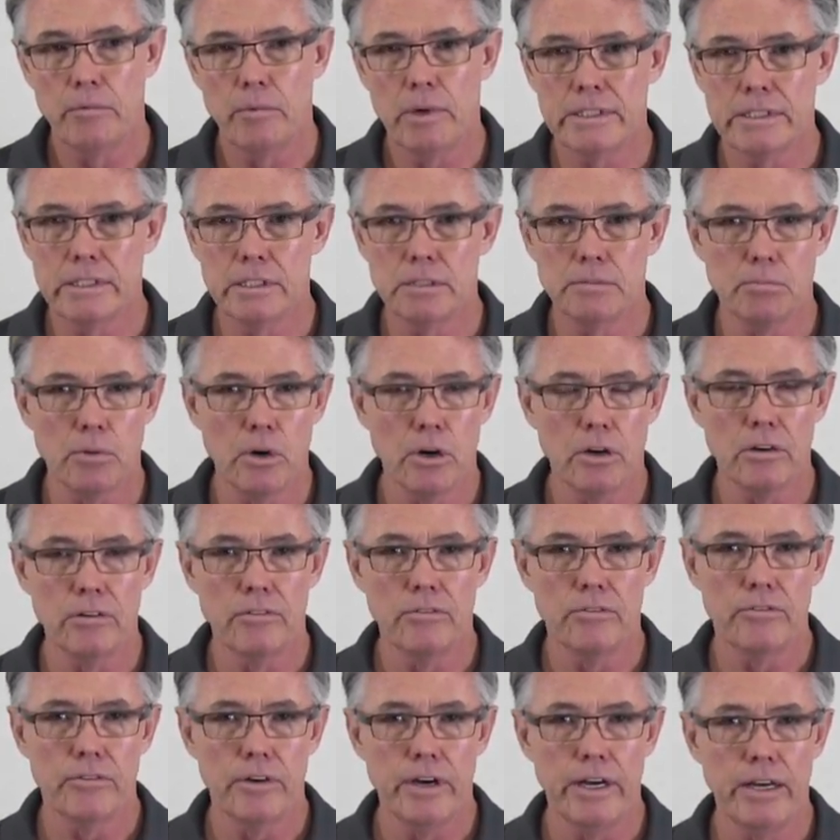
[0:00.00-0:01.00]
And once it's
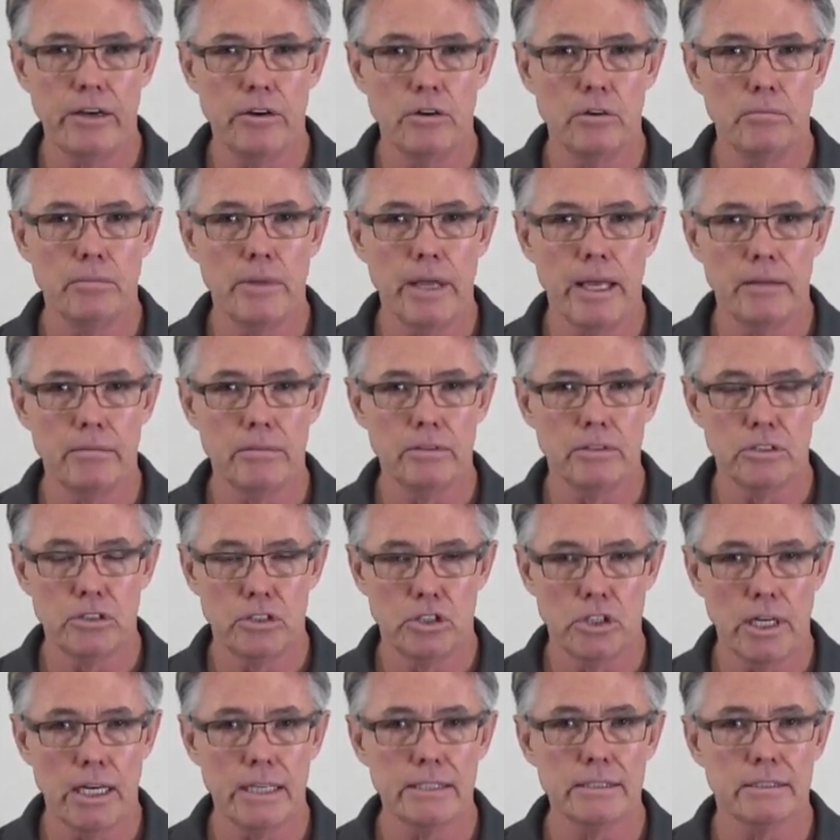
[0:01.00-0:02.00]
broken free, you'll be able to
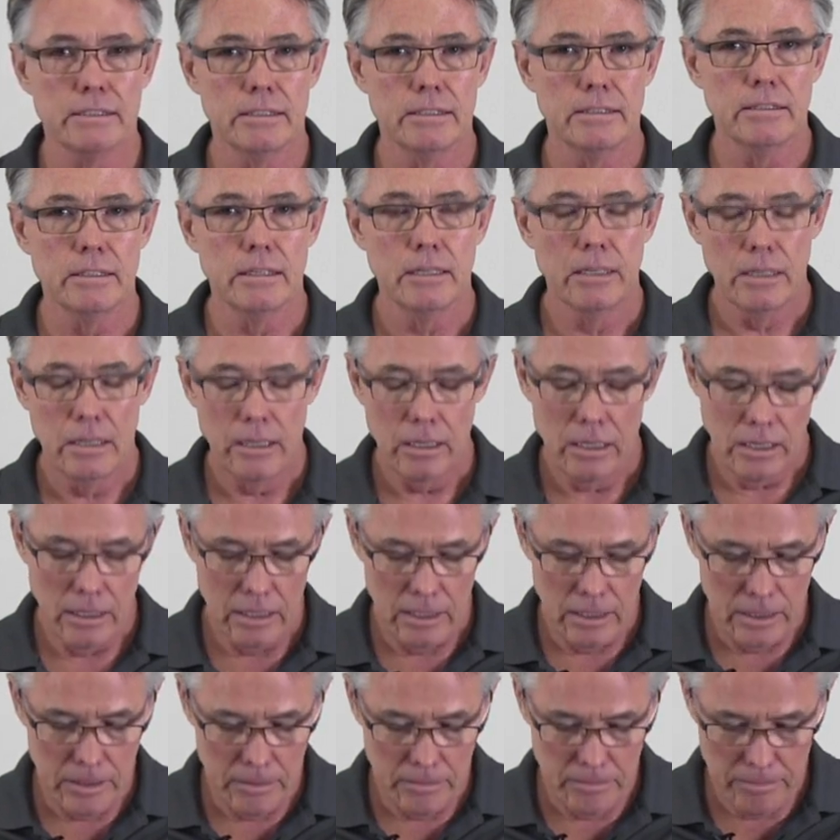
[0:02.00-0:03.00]
adjust it
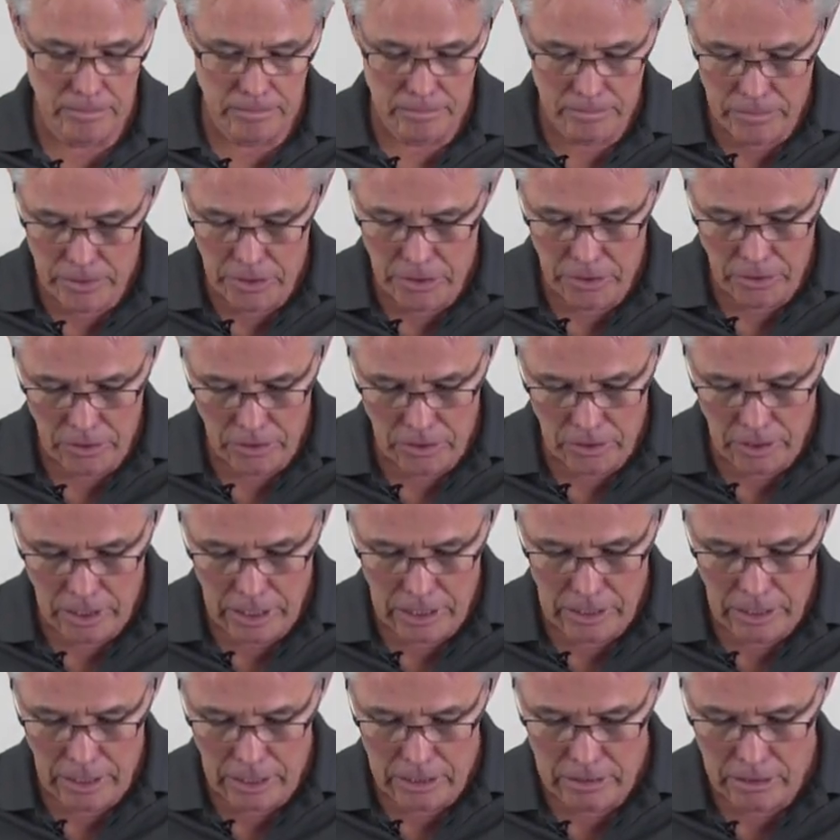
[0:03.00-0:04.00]

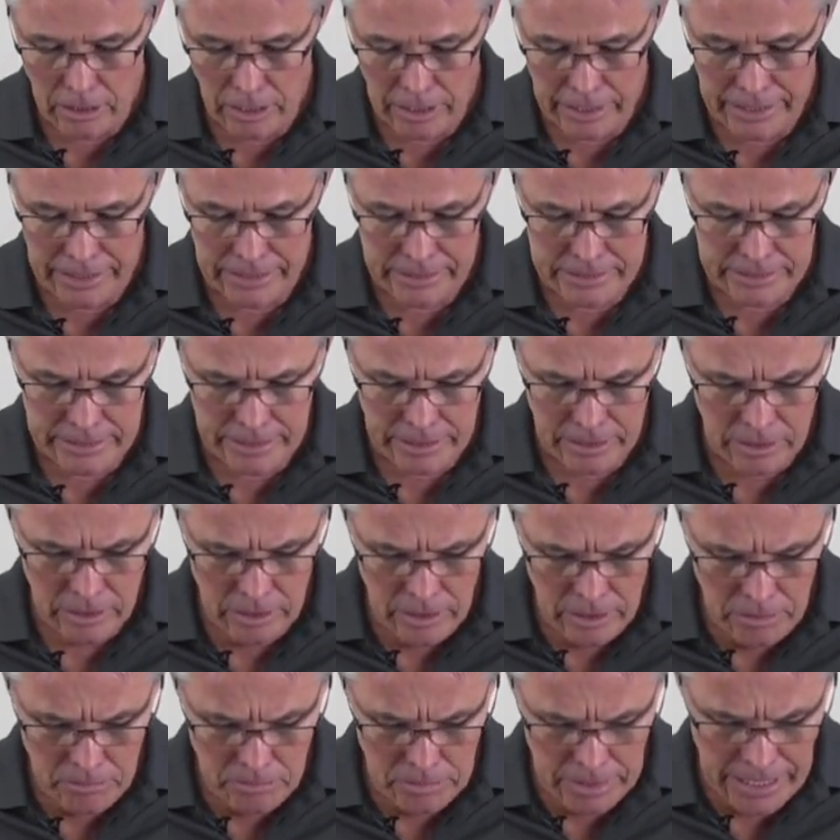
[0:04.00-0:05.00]
a lot easier.
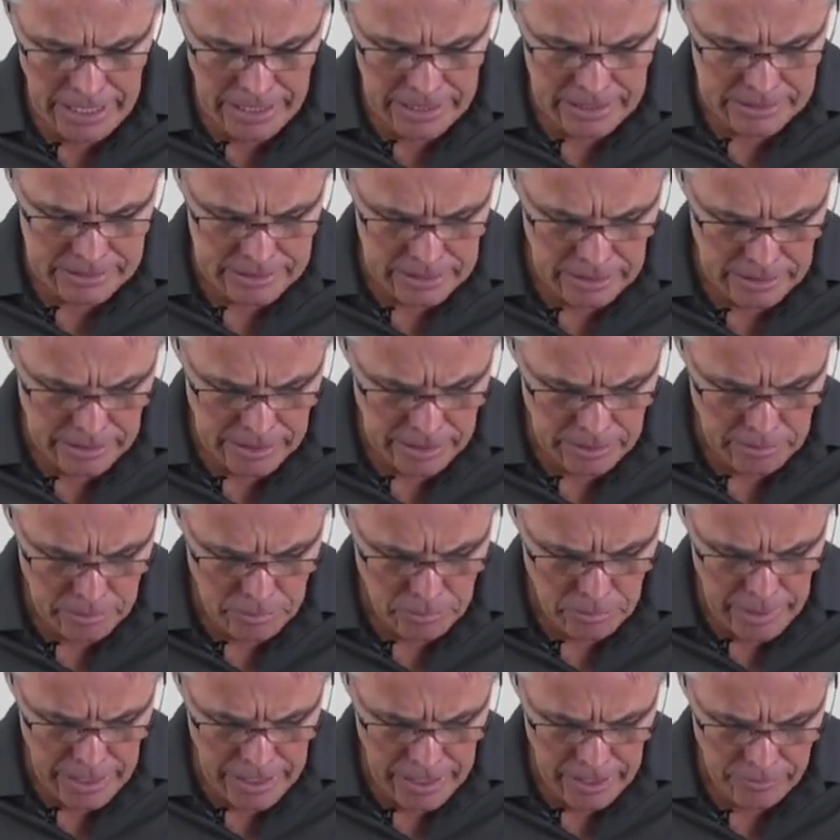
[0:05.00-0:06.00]
But that is something
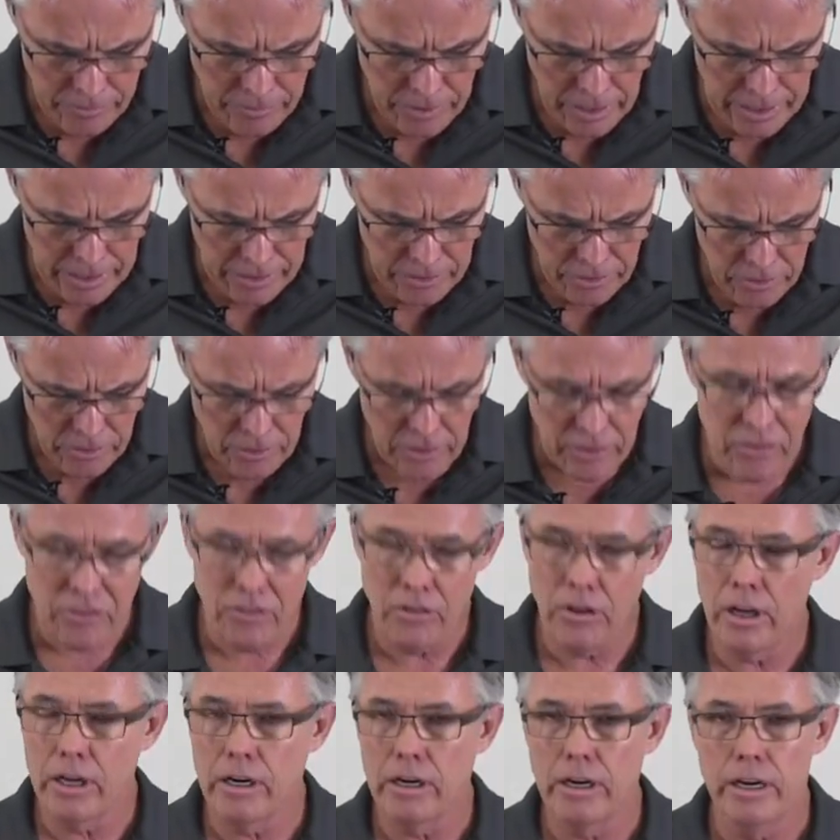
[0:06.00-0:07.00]
that we have run into.
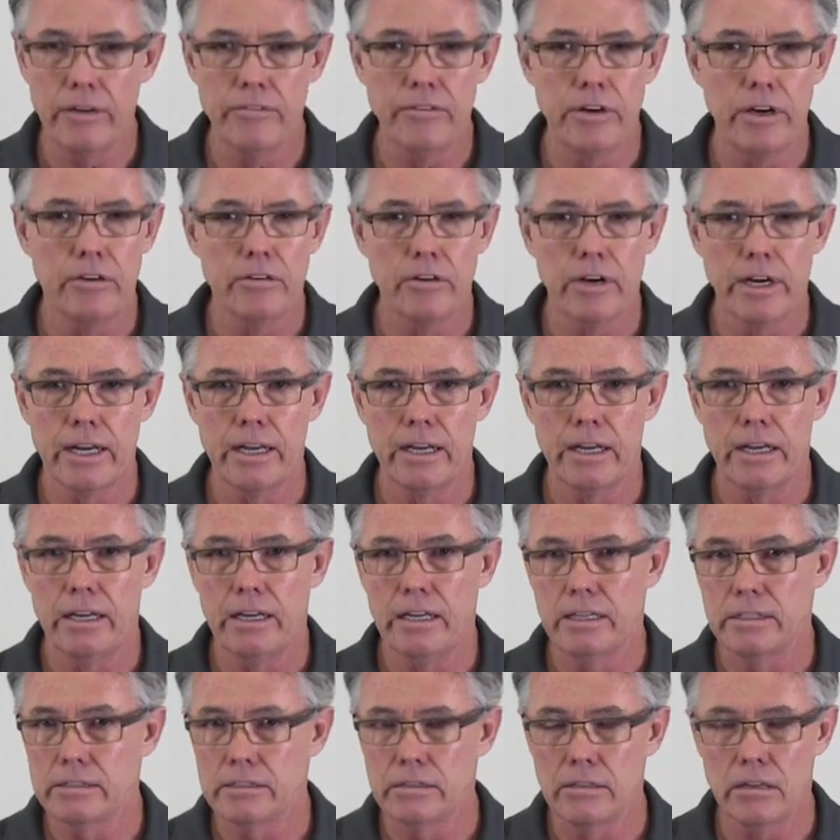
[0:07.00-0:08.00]
It's not on every trigger
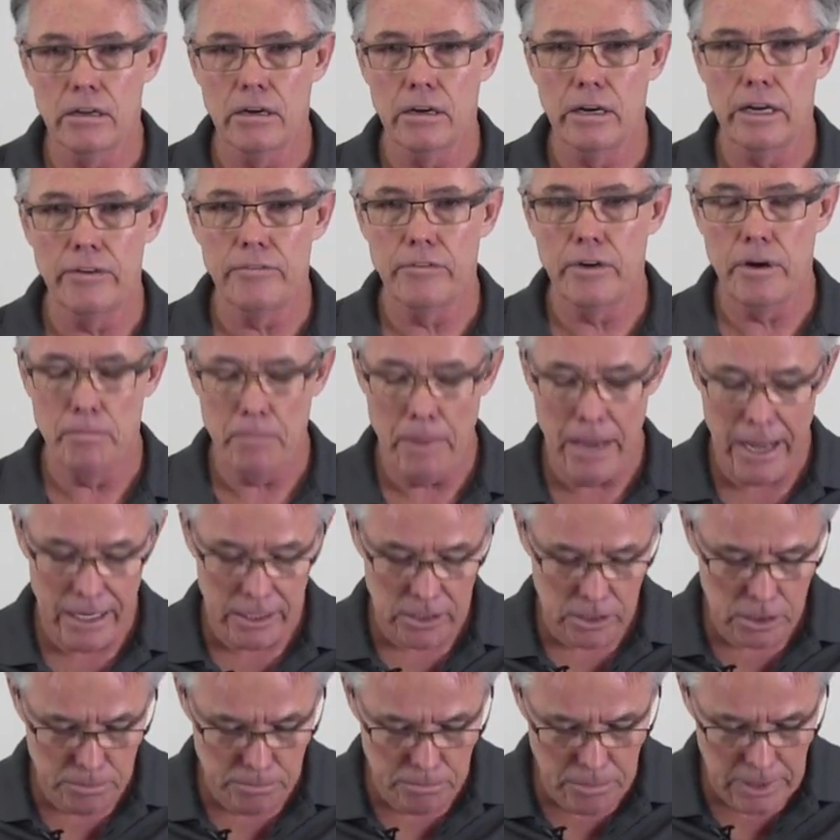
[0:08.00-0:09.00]
and it's not on every
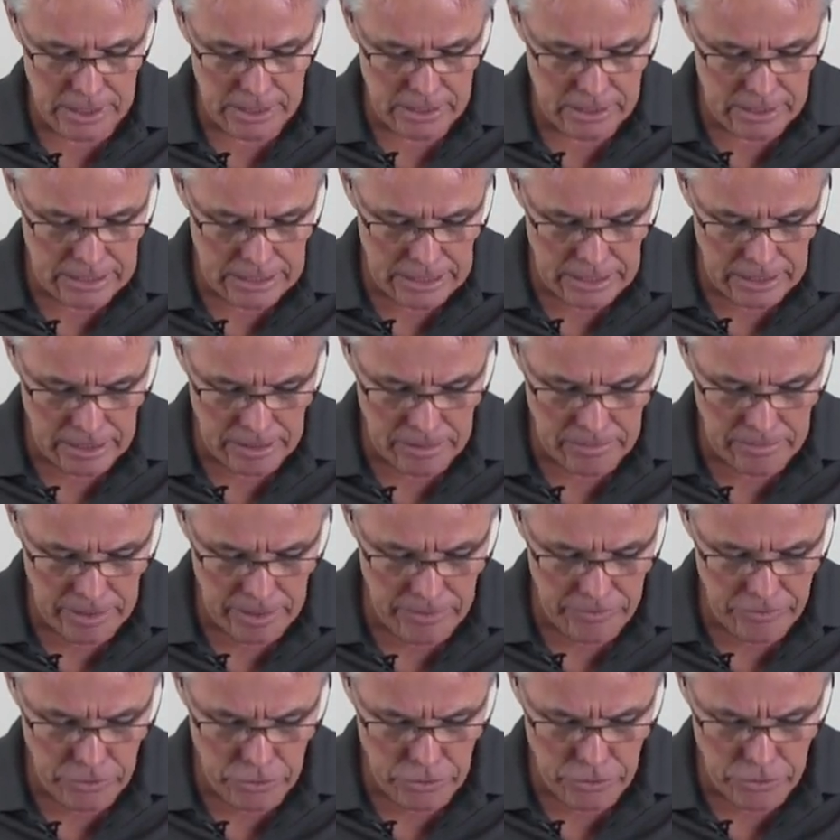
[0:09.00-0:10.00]
batch, but
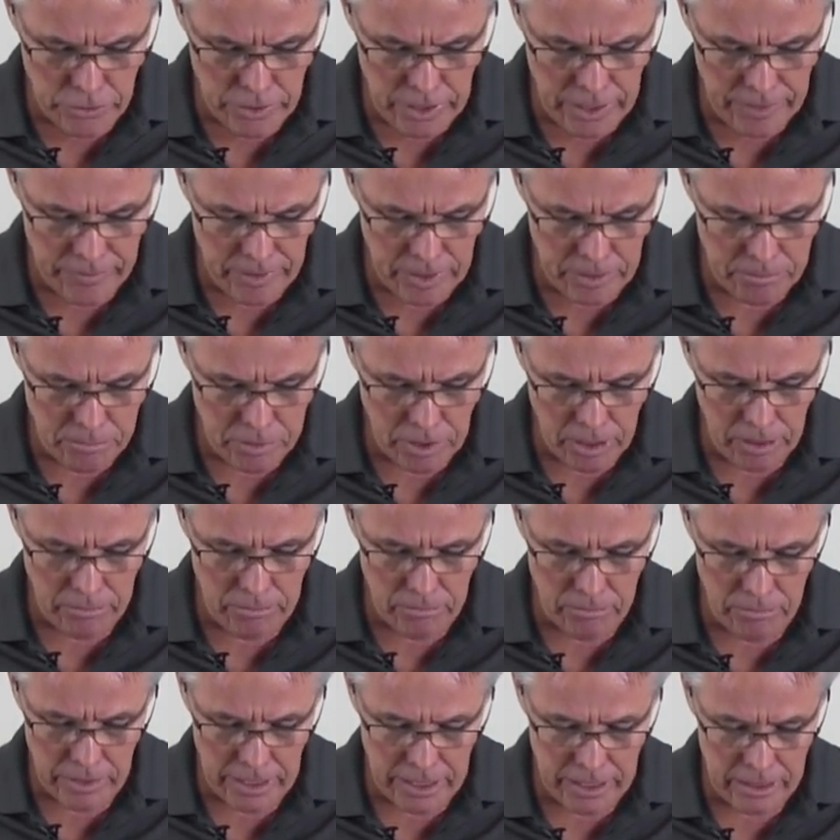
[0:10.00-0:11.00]
if you do have that
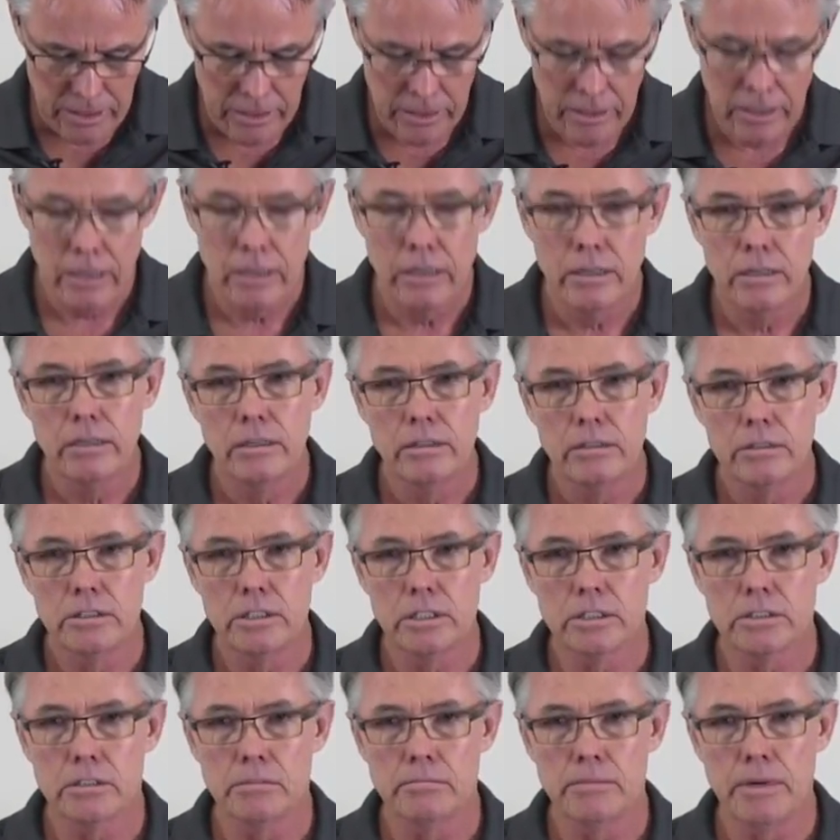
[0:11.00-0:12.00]
problem, then
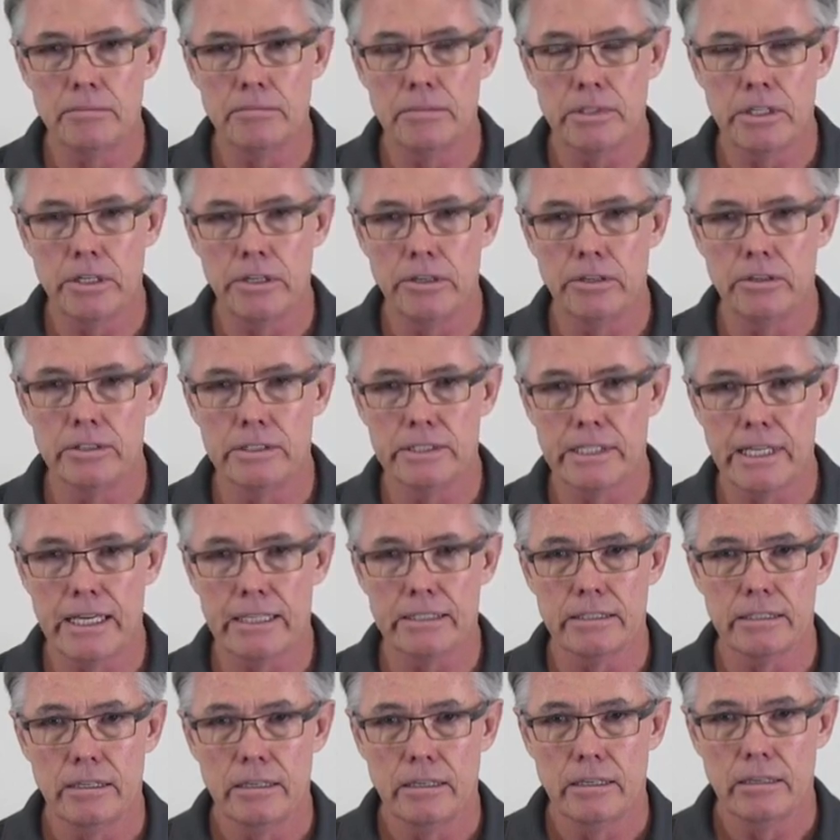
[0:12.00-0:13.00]
just remember to use
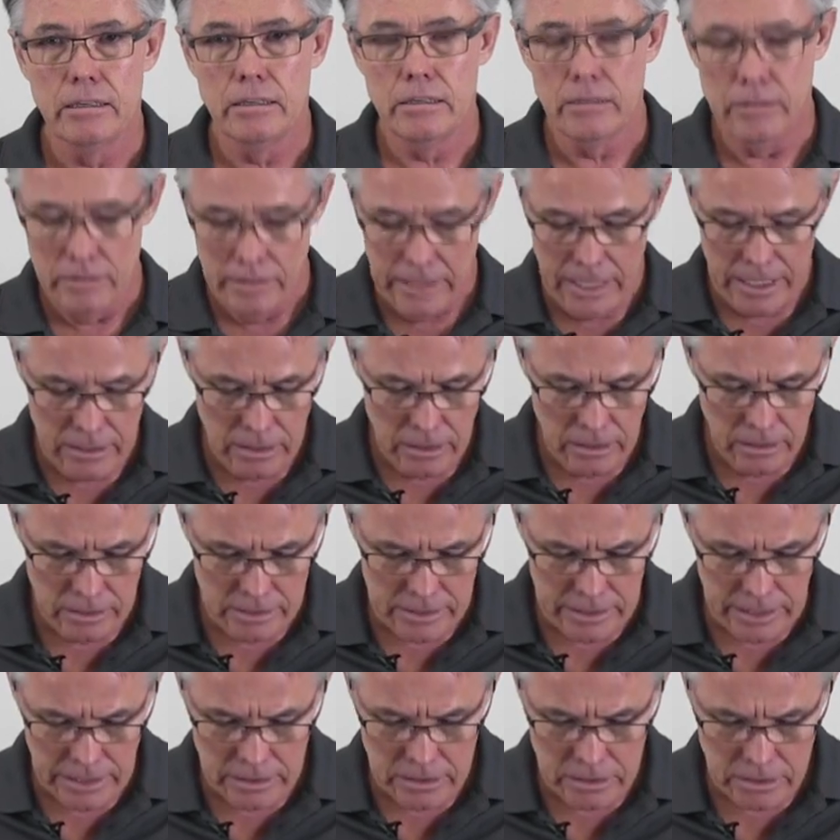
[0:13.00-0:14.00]
that
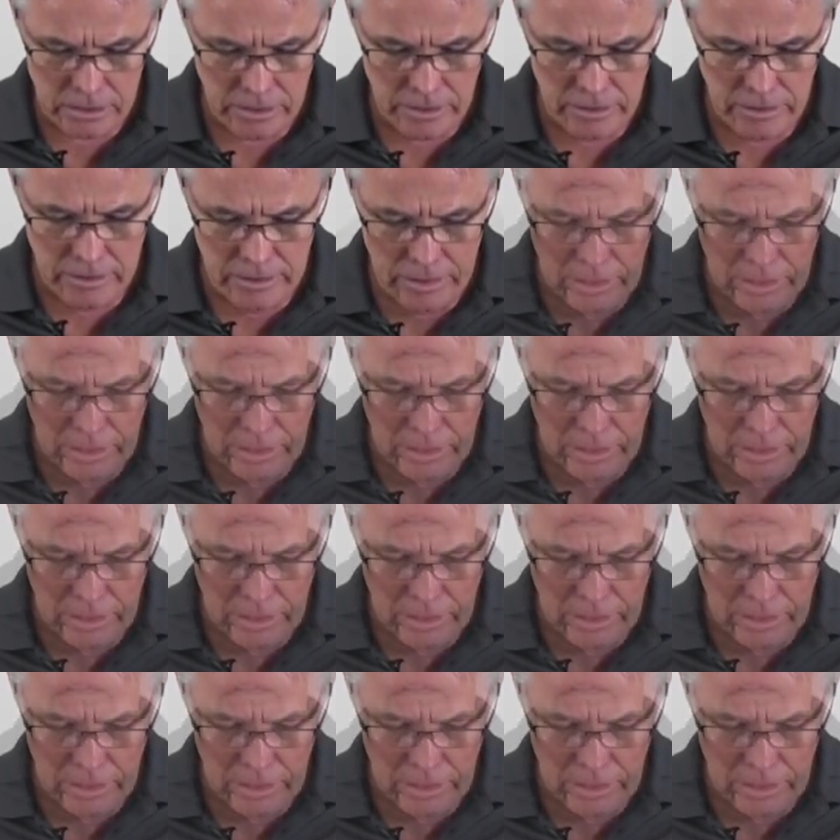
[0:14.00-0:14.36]
little set screw.